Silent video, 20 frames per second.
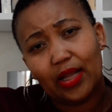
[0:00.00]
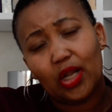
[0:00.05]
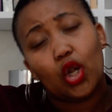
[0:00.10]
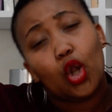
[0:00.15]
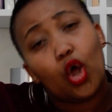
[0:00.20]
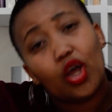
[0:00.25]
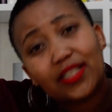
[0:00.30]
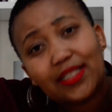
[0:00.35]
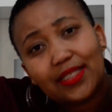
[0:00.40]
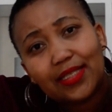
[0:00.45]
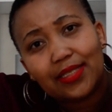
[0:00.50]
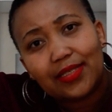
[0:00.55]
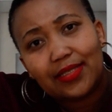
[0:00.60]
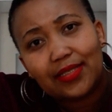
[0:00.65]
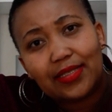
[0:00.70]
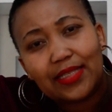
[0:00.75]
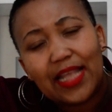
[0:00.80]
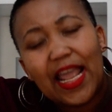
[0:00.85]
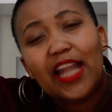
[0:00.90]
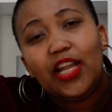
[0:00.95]

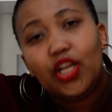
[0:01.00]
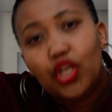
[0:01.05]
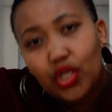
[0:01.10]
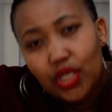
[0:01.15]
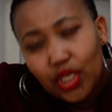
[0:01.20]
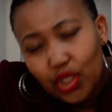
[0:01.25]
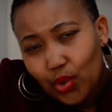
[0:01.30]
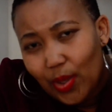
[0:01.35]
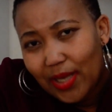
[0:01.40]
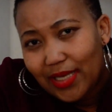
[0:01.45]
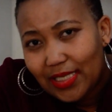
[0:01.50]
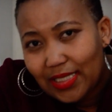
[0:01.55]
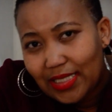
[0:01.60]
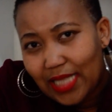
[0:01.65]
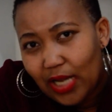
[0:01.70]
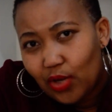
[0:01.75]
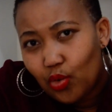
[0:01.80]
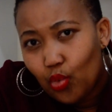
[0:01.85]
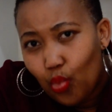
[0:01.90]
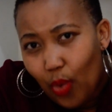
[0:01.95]
losses, and you need to
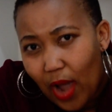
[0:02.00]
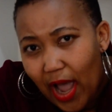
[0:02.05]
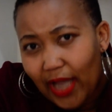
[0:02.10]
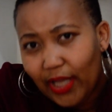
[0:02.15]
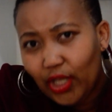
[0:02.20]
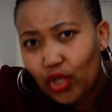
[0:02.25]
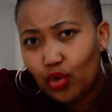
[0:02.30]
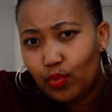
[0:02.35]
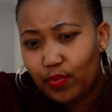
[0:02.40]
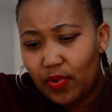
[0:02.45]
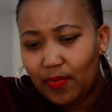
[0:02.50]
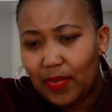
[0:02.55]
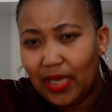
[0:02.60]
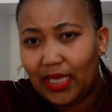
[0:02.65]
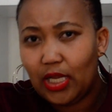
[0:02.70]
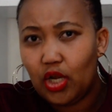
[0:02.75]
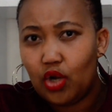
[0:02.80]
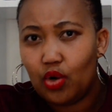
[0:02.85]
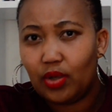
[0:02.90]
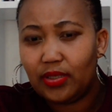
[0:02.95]
understand why you'll be
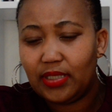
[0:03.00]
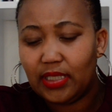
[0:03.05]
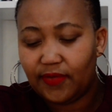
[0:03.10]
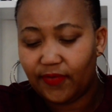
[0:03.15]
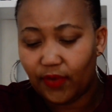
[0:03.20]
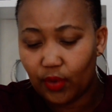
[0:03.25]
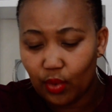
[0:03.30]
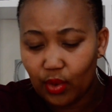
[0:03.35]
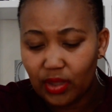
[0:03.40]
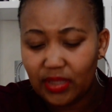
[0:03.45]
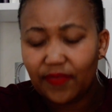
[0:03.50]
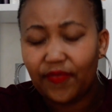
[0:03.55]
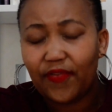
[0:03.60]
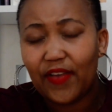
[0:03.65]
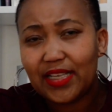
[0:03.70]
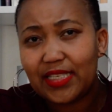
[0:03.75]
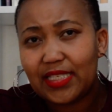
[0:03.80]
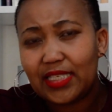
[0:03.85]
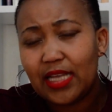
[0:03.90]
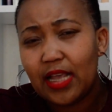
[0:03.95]
making losses for those
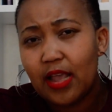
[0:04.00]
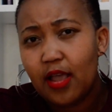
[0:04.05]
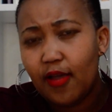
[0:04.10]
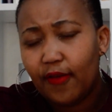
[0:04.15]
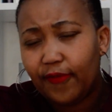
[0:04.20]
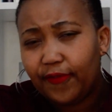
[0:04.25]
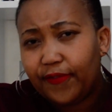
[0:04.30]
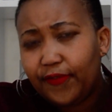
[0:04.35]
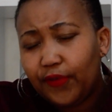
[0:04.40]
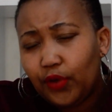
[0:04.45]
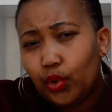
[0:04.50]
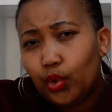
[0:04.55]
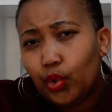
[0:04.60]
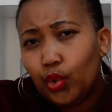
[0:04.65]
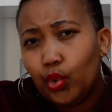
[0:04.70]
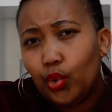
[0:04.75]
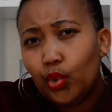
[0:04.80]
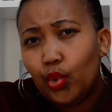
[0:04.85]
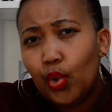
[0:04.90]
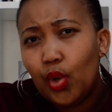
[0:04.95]
first
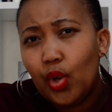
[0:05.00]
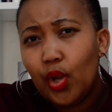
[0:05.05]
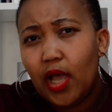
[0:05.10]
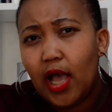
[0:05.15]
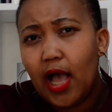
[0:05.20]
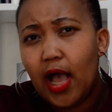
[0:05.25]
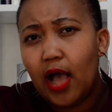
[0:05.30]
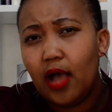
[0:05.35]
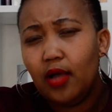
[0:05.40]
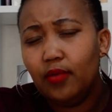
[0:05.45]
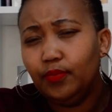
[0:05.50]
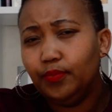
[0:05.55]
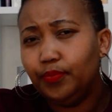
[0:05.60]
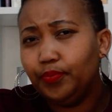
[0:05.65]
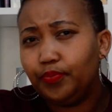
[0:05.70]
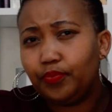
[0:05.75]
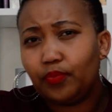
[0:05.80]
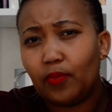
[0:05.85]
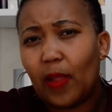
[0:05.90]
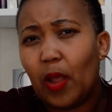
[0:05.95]
few
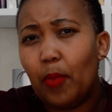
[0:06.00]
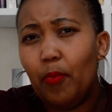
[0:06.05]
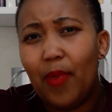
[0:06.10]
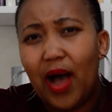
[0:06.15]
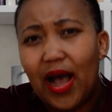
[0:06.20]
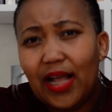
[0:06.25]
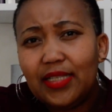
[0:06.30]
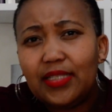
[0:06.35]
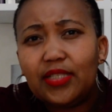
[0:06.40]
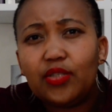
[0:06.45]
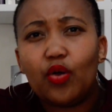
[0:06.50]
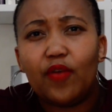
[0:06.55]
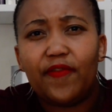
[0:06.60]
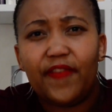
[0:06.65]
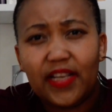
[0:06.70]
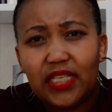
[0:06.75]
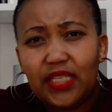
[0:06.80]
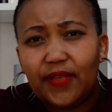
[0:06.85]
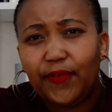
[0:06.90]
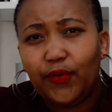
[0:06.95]
months or
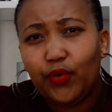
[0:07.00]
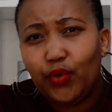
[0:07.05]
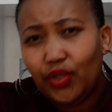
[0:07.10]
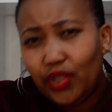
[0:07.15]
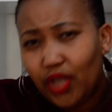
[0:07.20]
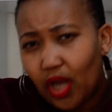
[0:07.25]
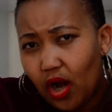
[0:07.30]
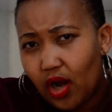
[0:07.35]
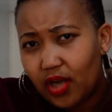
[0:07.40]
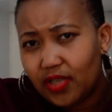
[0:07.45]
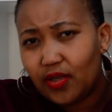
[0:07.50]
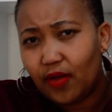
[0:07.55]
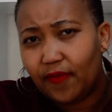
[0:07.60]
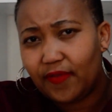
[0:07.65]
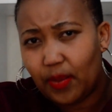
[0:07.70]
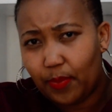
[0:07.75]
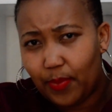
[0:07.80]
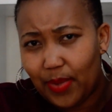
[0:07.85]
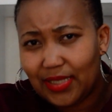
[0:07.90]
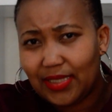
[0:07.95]
first few years of the
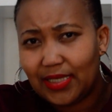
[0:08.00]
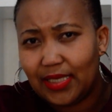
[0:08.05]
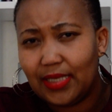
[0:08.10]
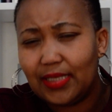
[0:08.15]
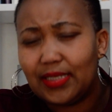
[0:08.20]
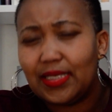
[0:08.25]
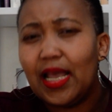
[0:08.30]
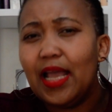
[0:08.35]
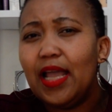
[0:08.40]
business.